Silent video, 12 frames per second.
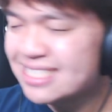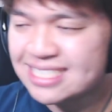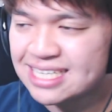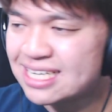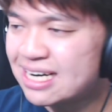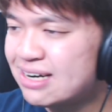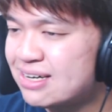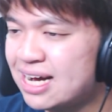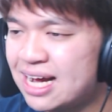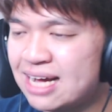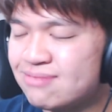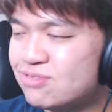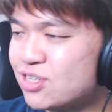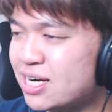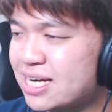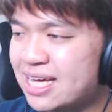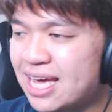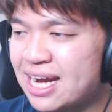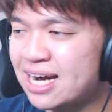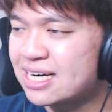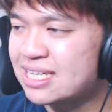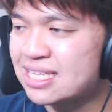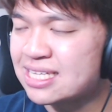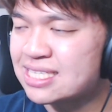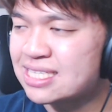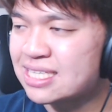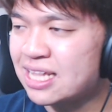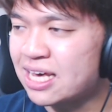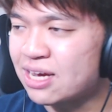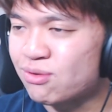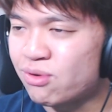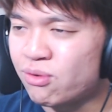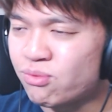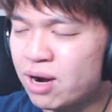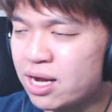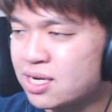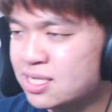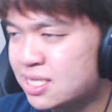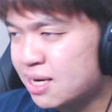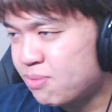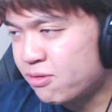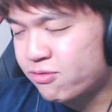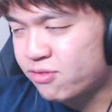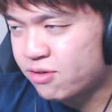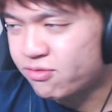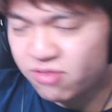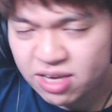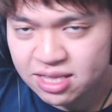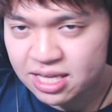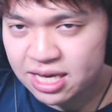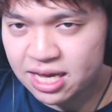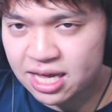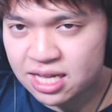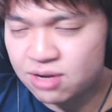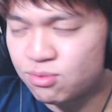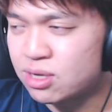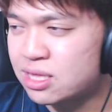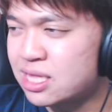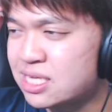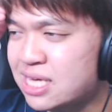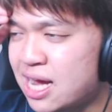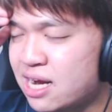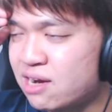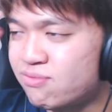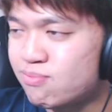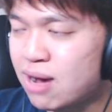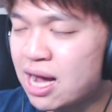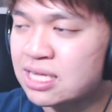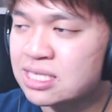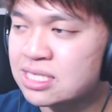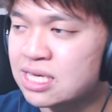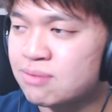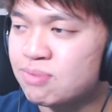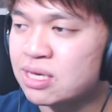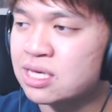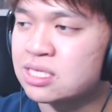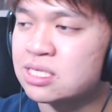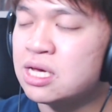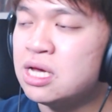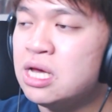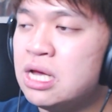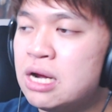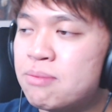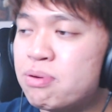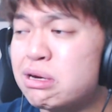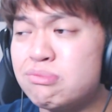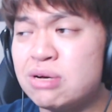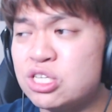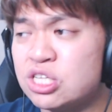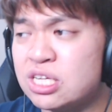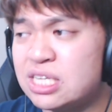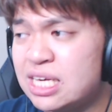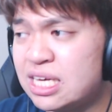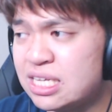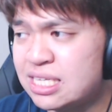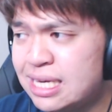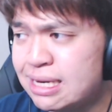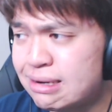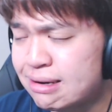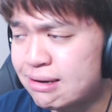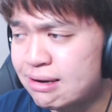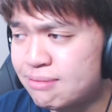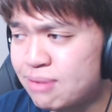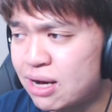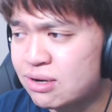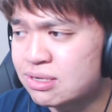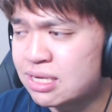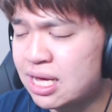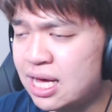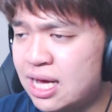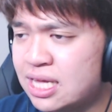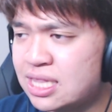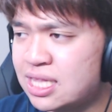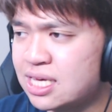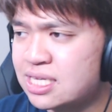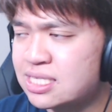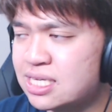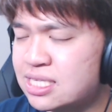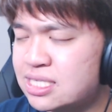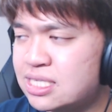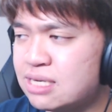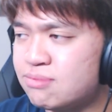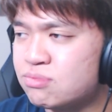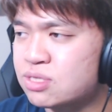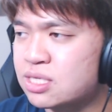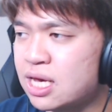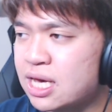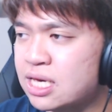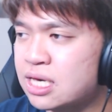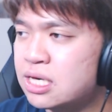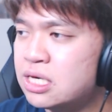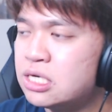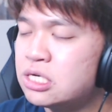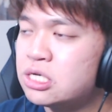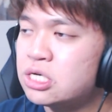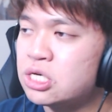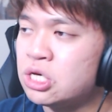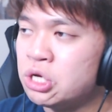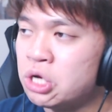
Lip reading: you know, I'm trying to get out of this like rut type of a feeling and with this kind of mindset. Because pretty much the TLDR about this, it seems like, you